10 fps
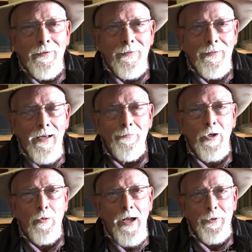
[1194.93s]
And the
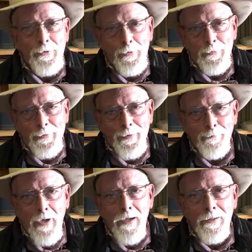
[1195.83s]
gratitudes,
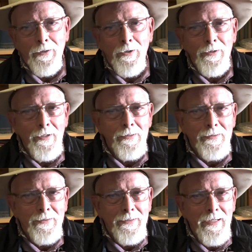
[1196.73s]
my goodness,
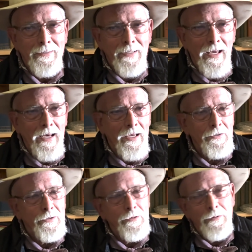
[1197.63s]
did they and
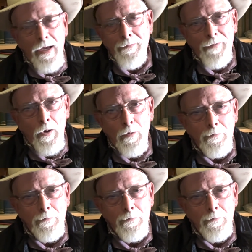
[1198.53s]
do they flow.